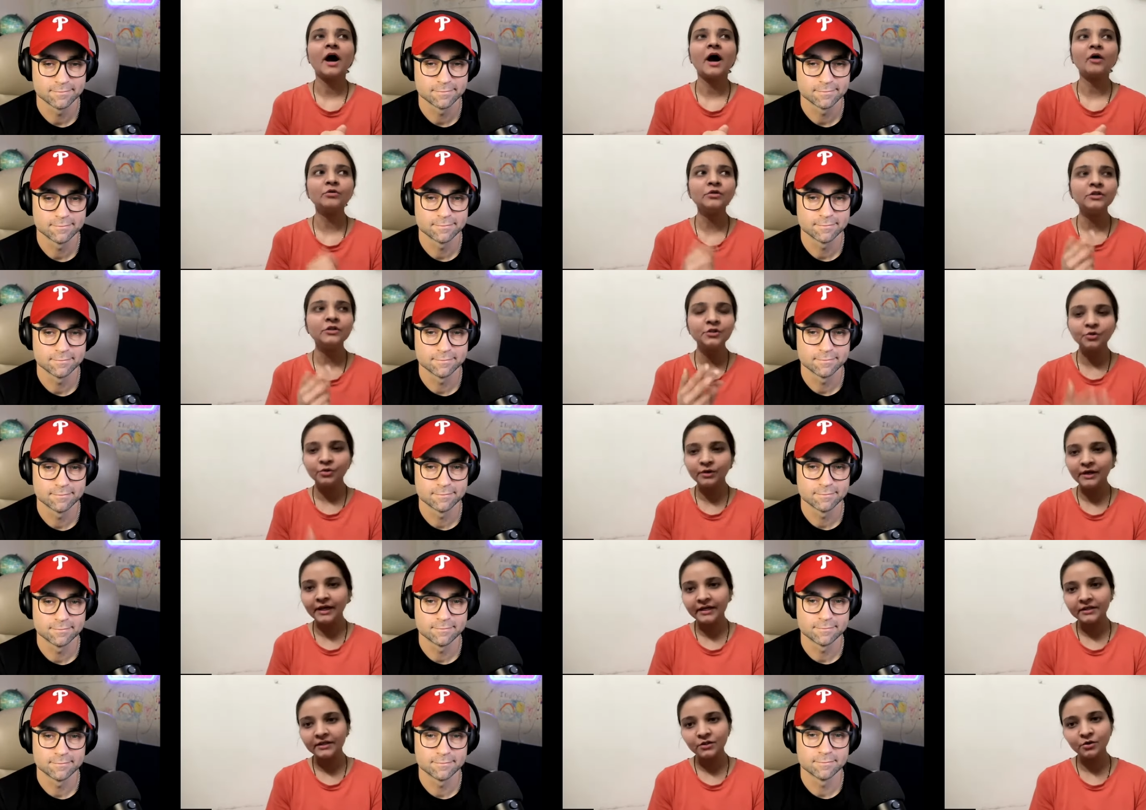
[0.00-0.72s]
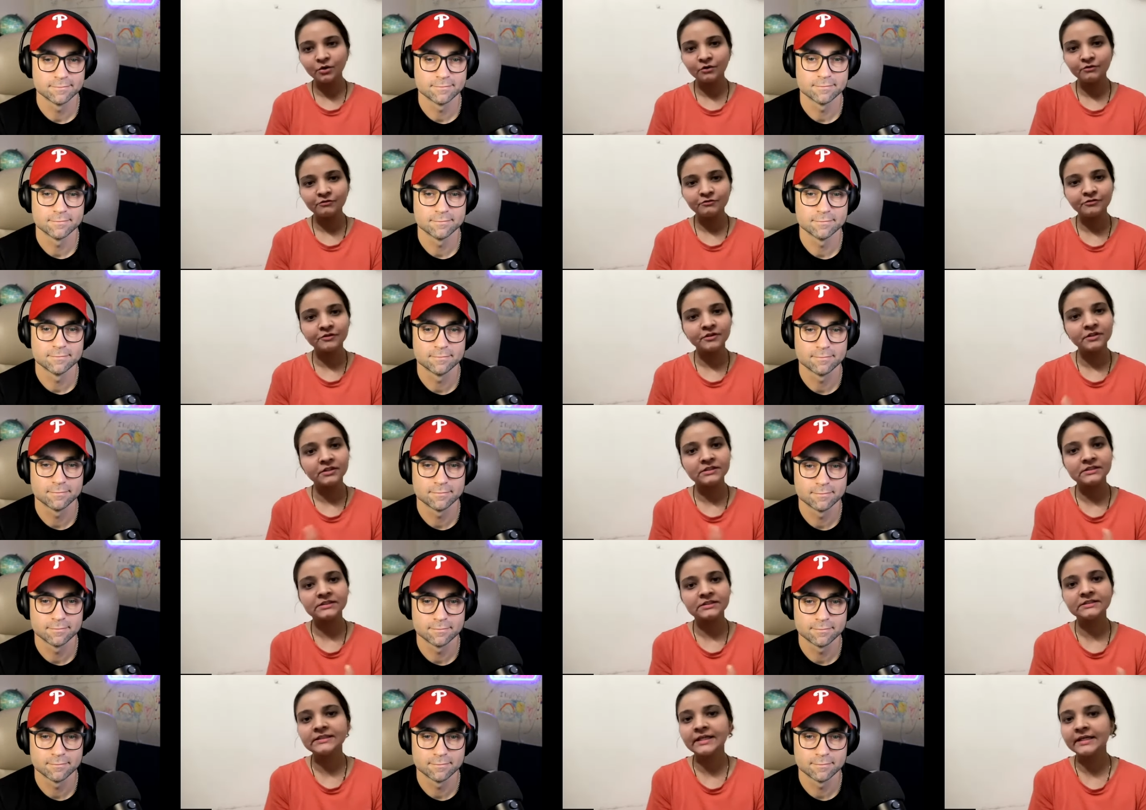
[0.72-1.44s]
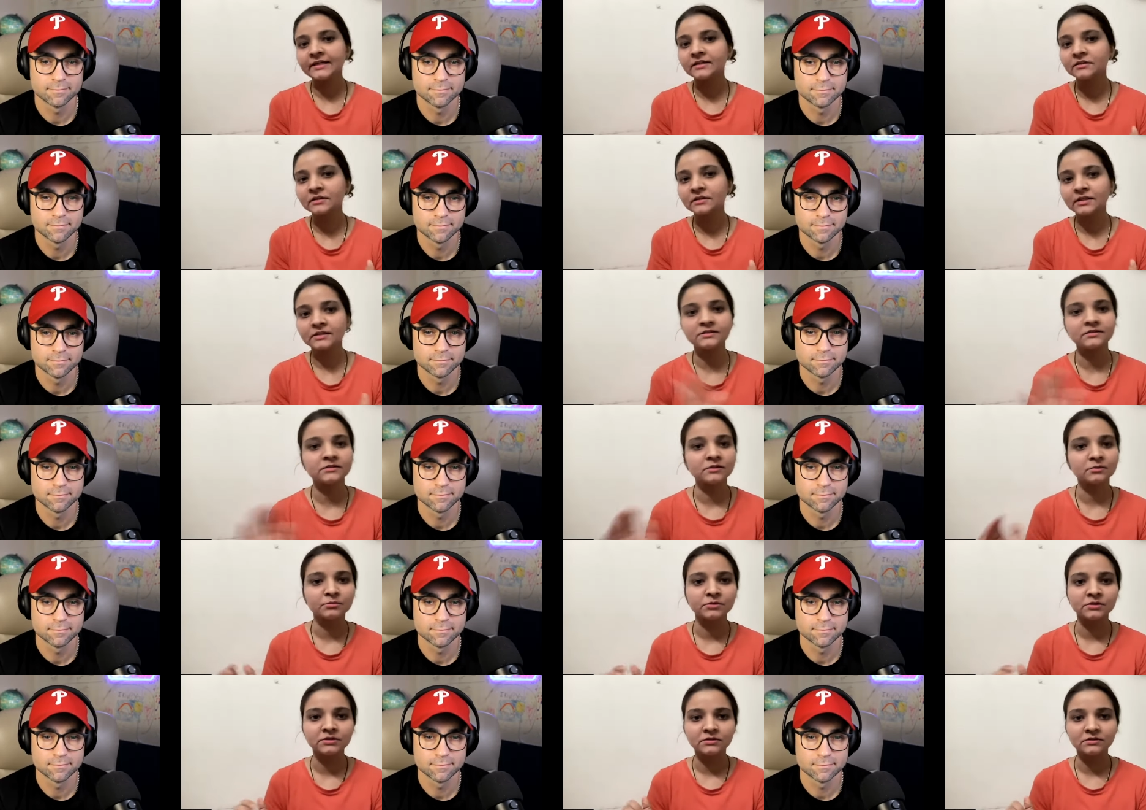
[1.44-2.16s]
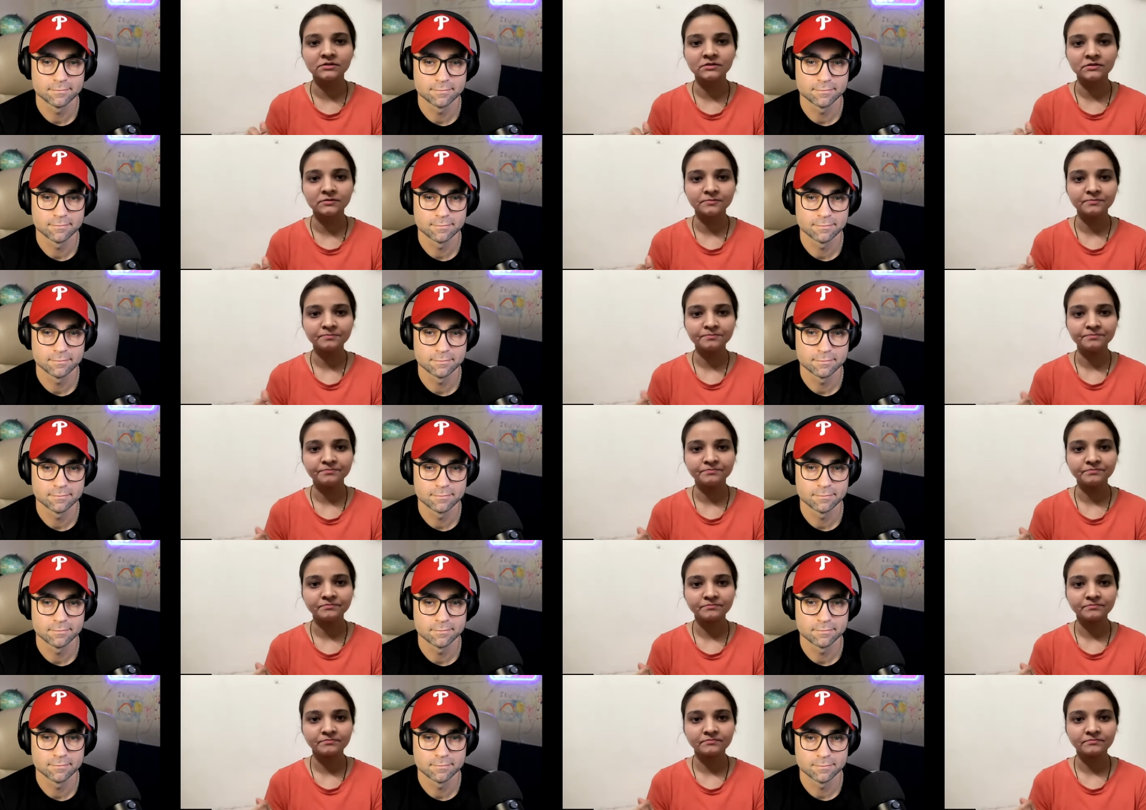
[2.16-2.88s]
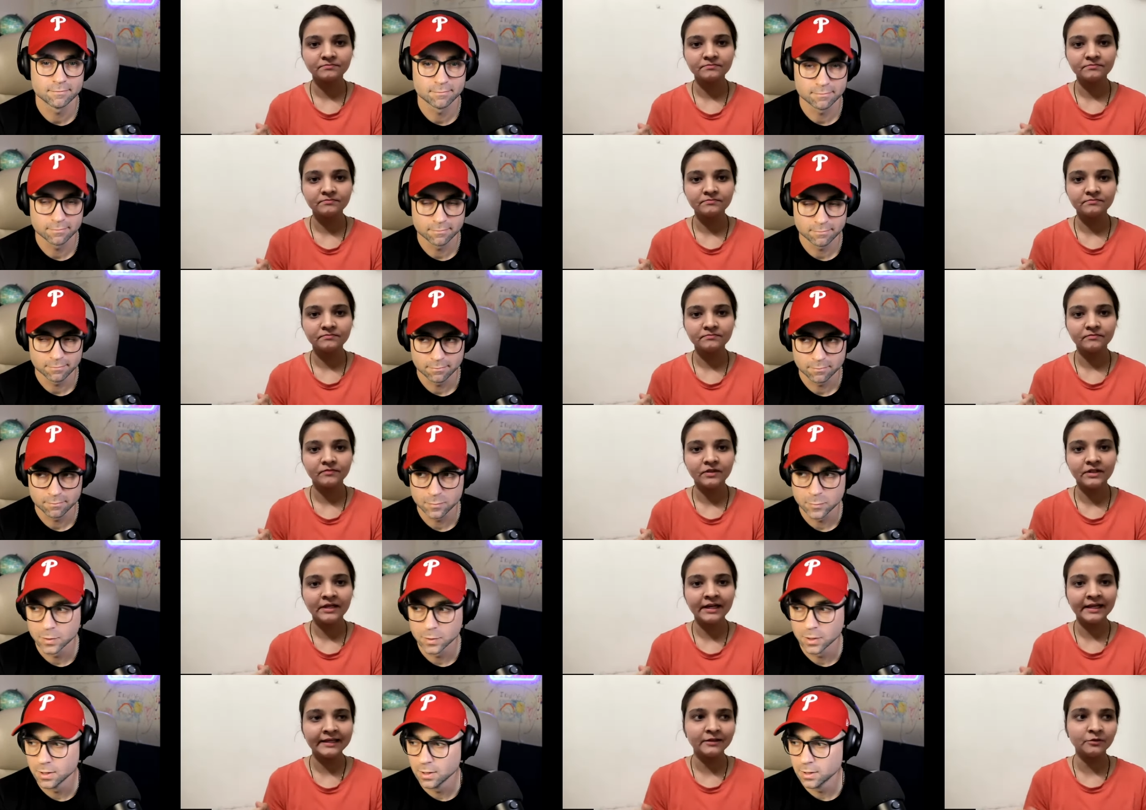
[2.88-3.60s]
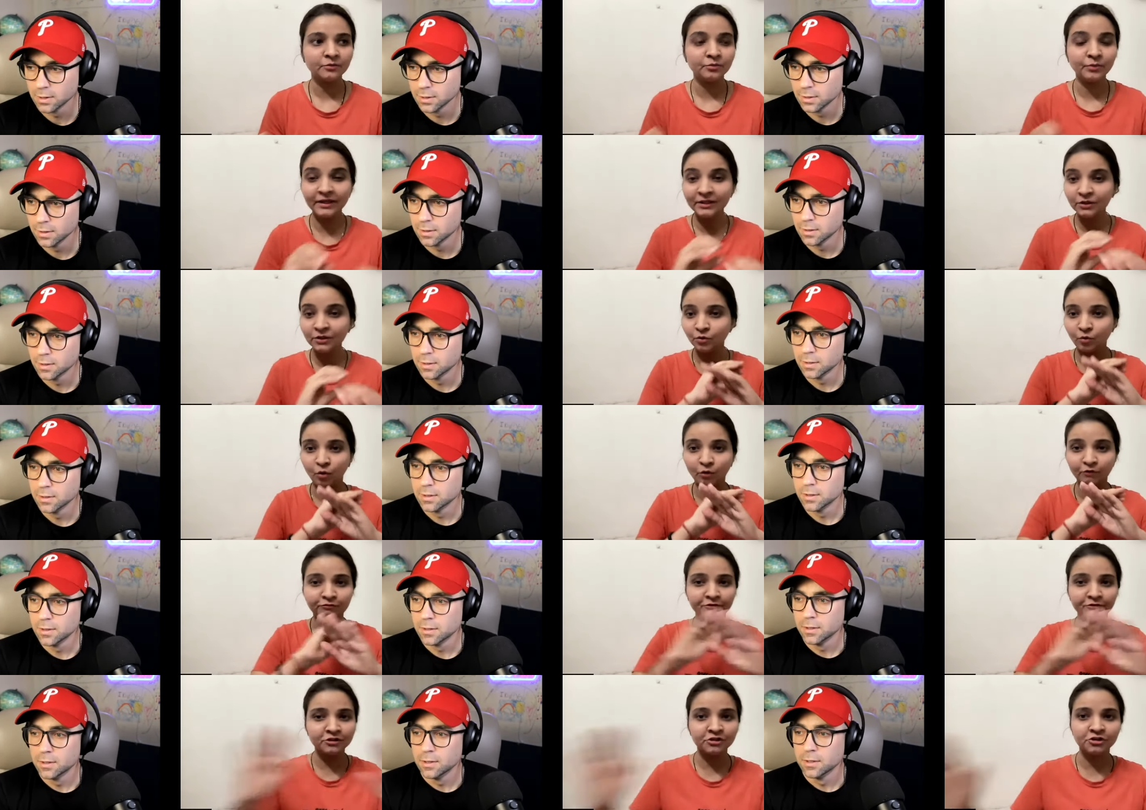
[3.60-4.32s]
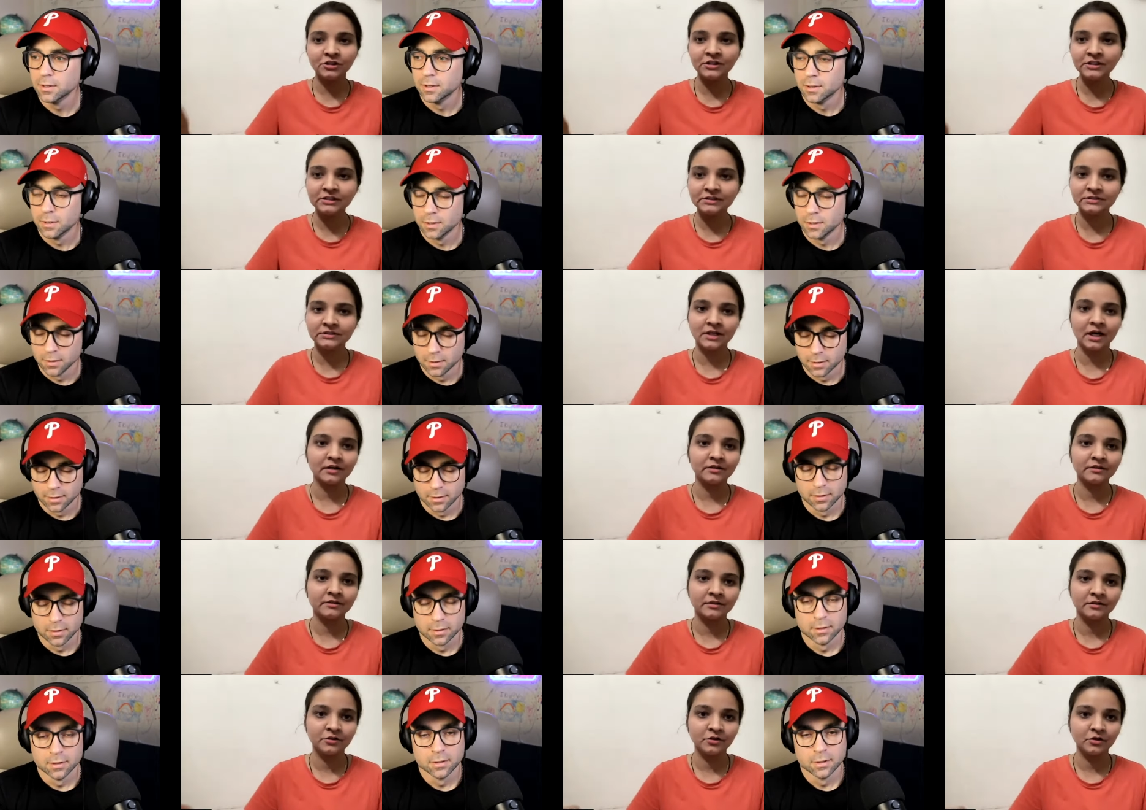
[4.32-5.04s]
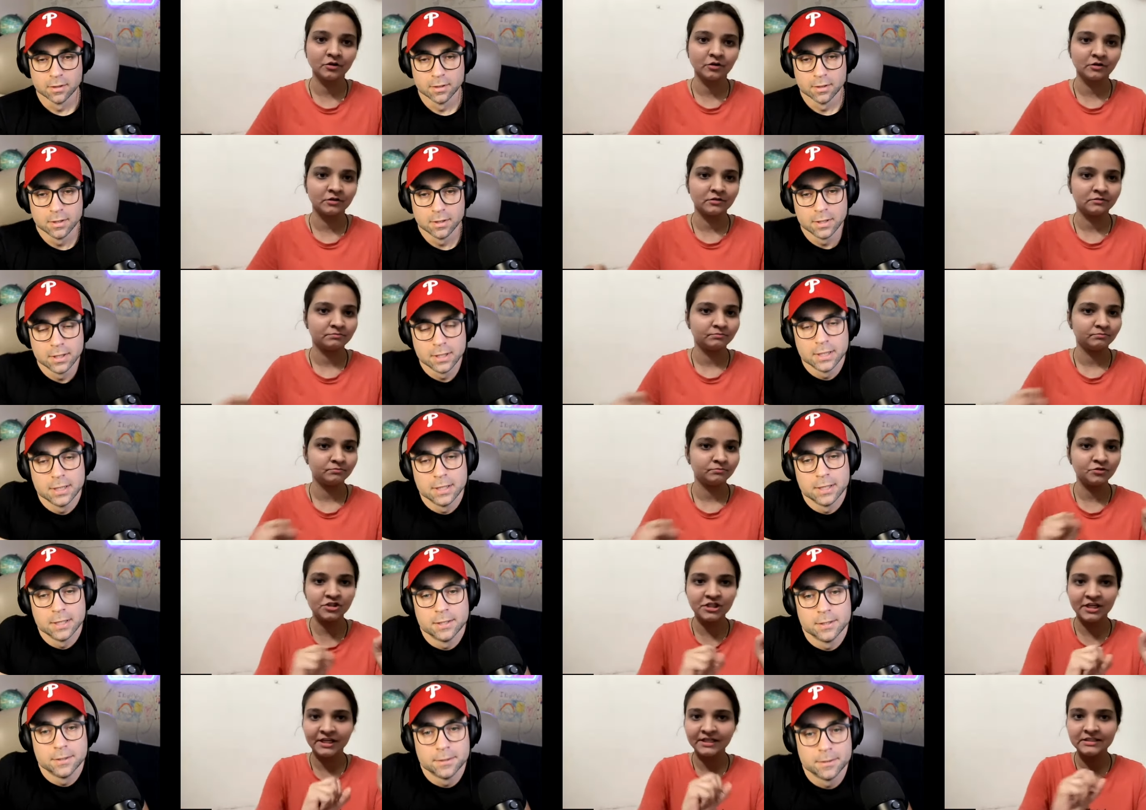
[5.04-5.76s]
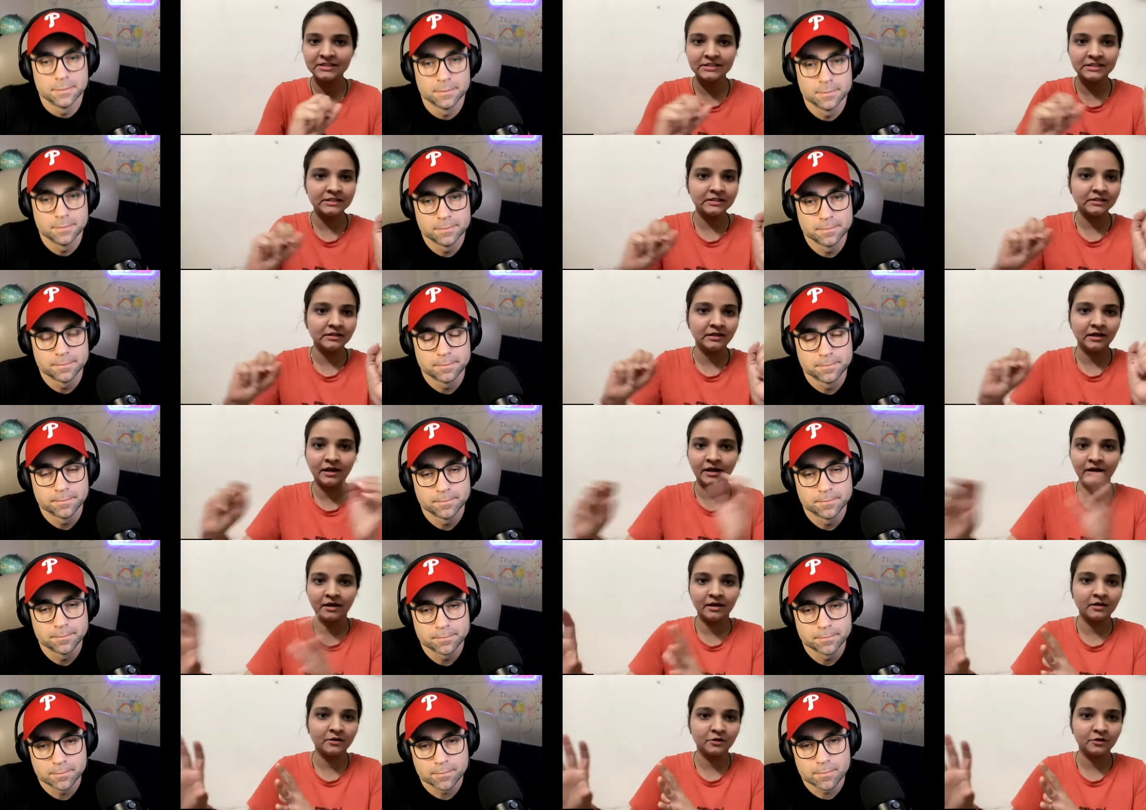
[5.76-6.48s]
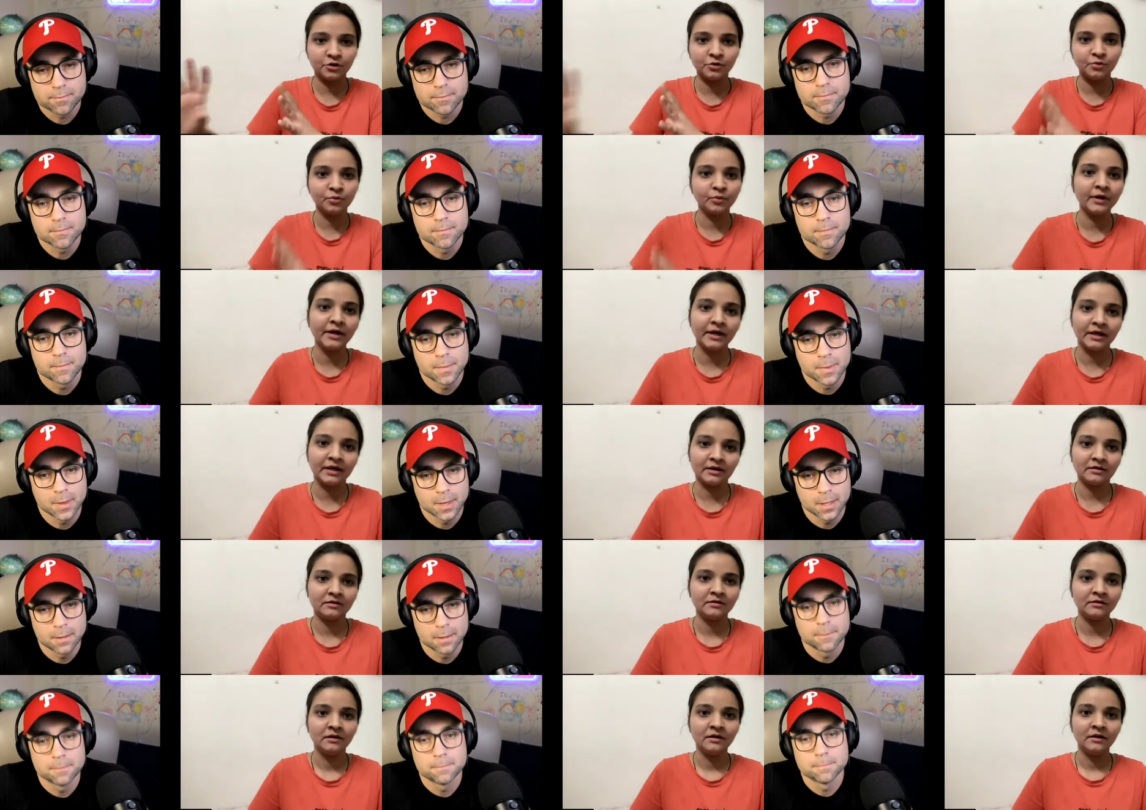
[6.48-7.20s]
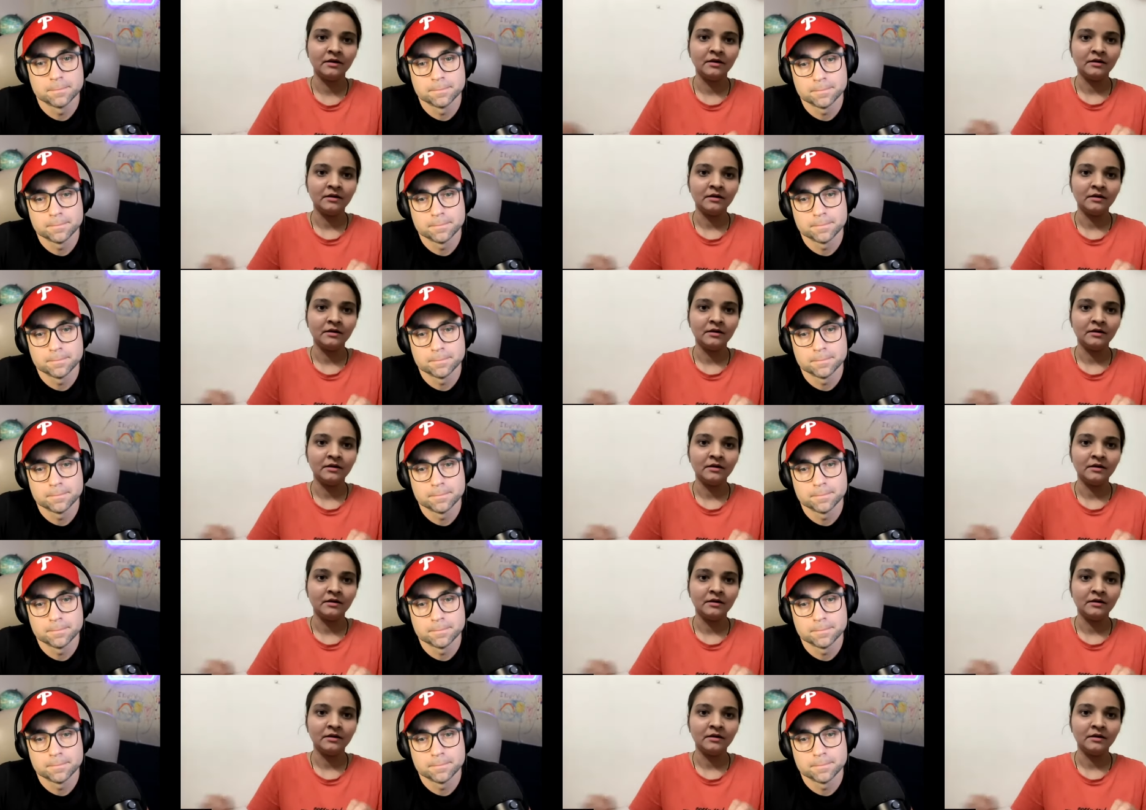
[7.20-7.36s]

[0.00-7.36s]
Speaker 1: how did you get your first 10 customers? Like when you officially started your JDAQA